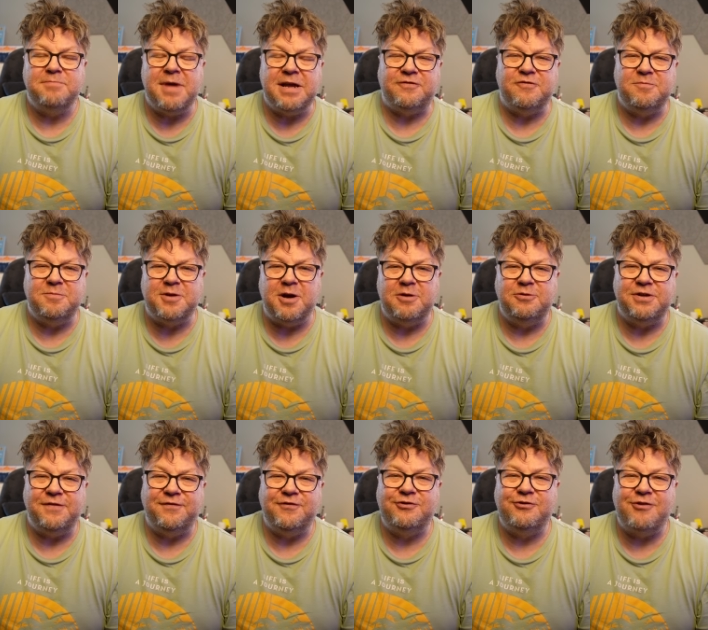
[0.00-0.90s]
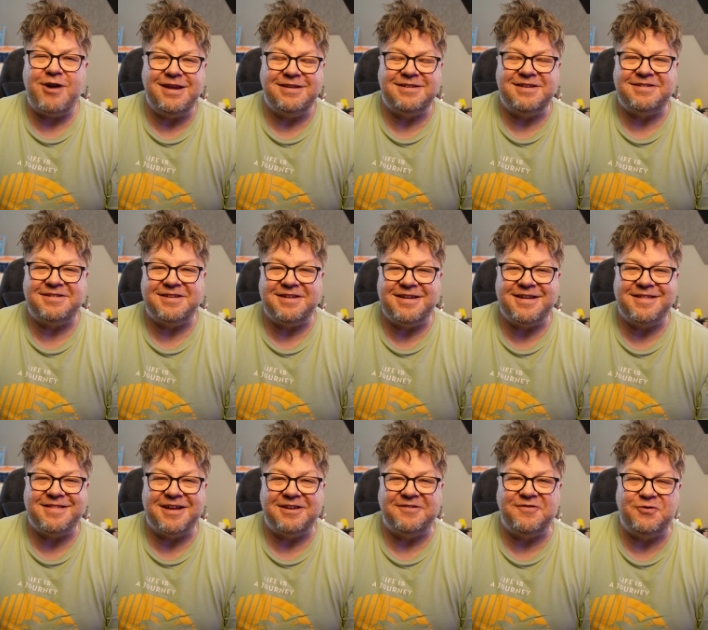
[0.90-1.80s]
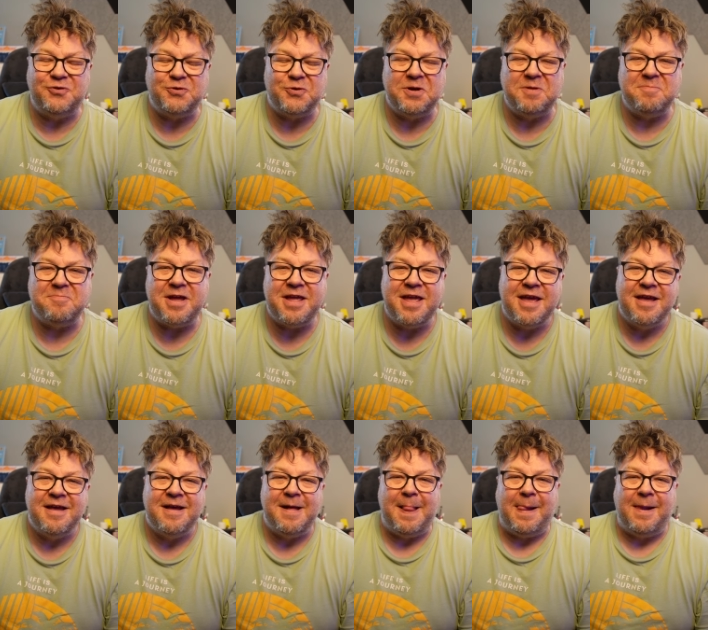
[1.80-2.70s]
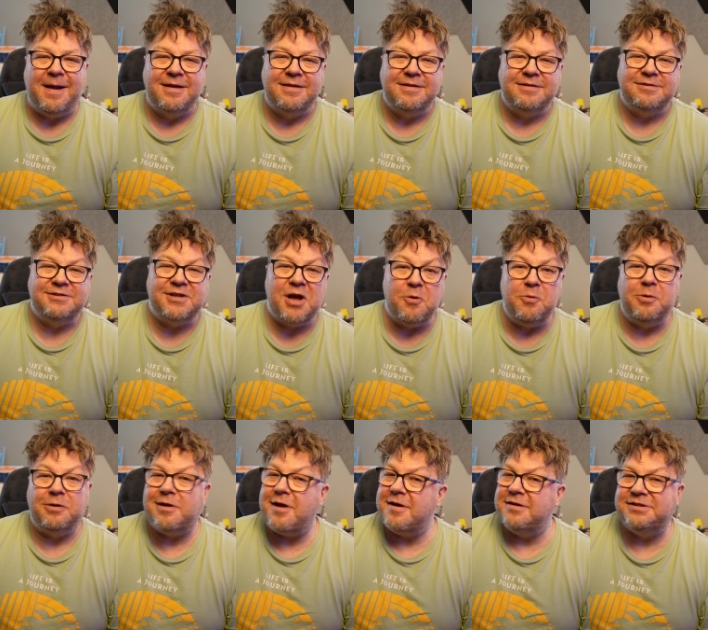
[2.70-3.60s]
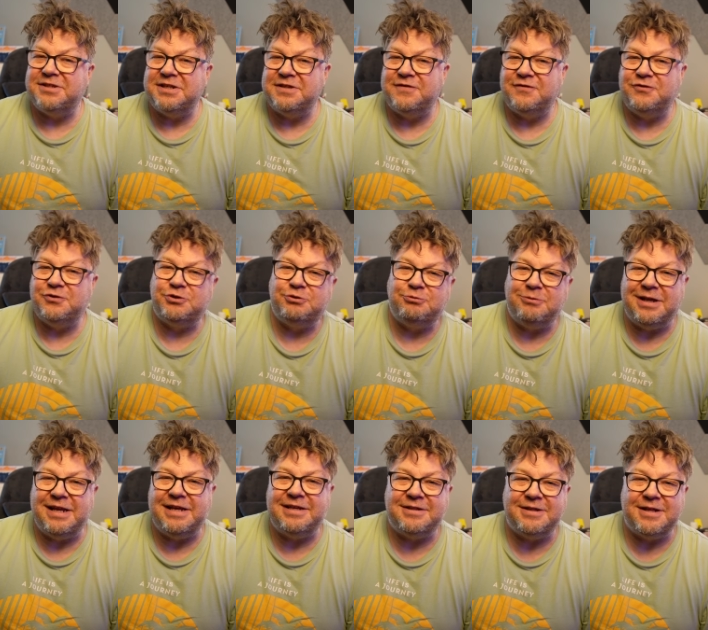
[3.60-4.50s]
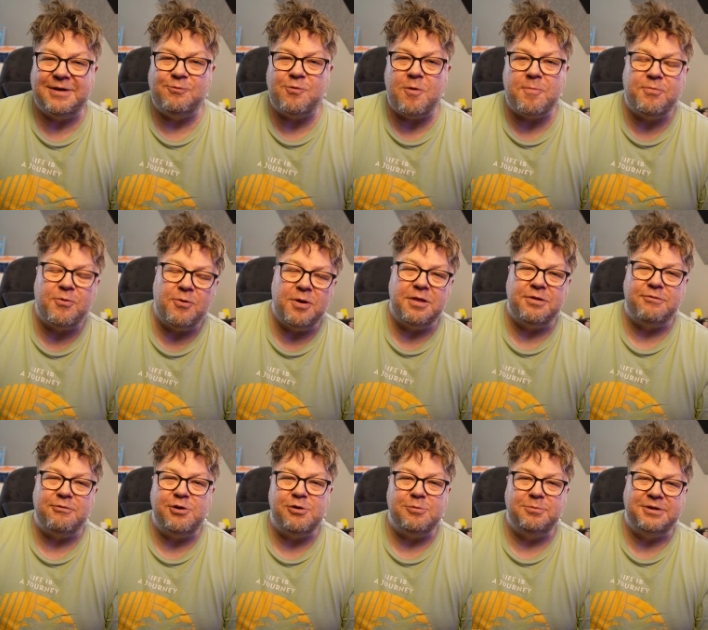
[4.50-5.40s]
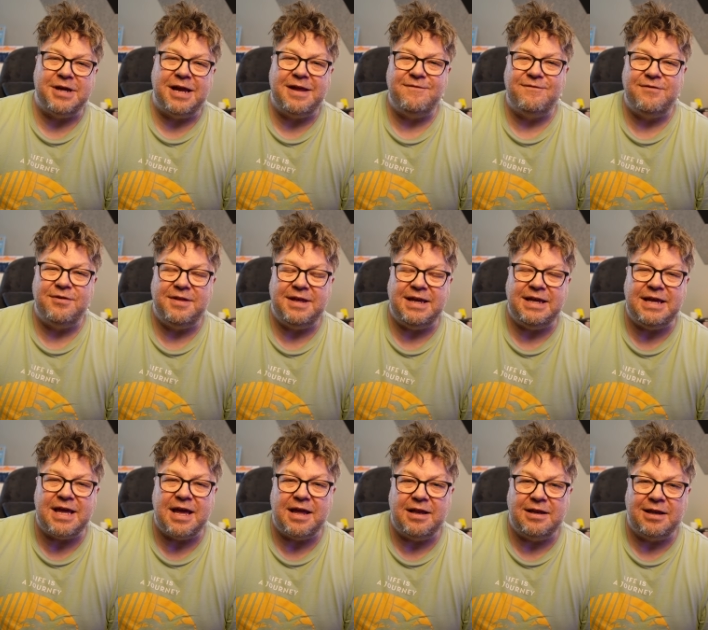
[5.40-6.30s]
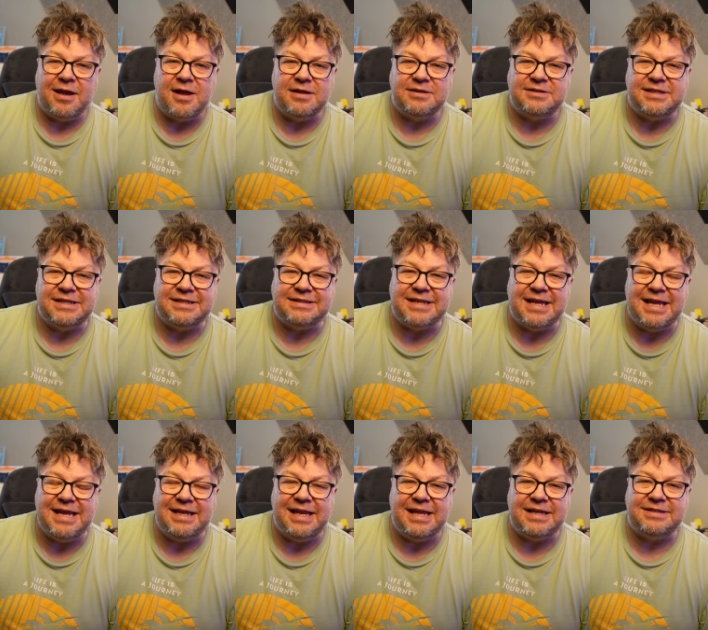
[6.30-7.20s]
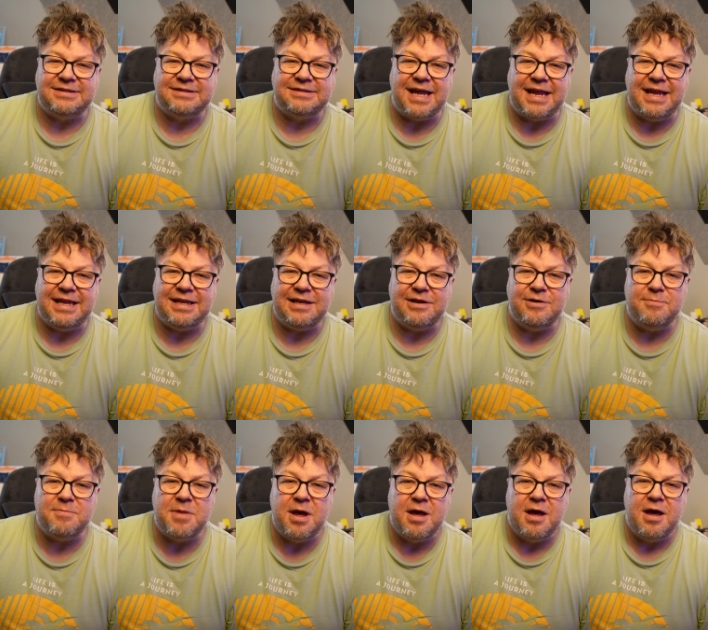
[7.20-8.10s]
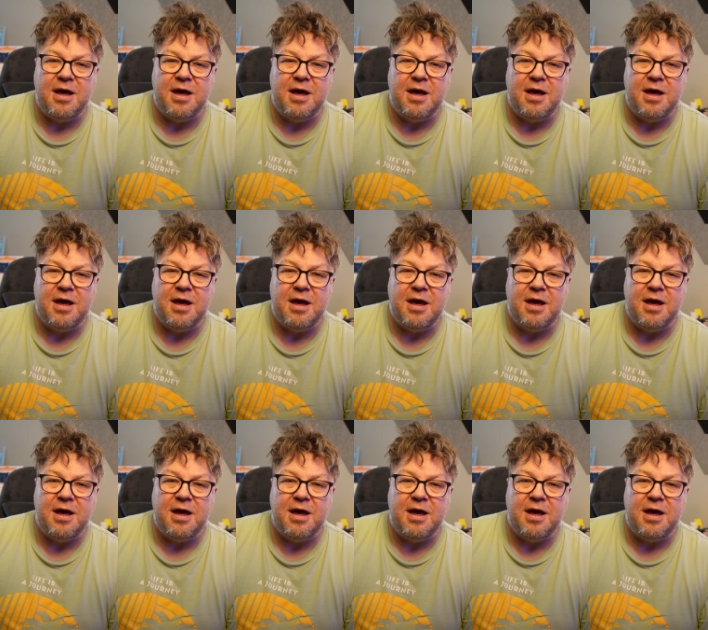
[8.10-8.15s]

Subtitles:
Max from Tone Shift, great to see you, thanks for joining me. So, Line 6 has just released their 1.3 update for the Line 6 Helix Stadium.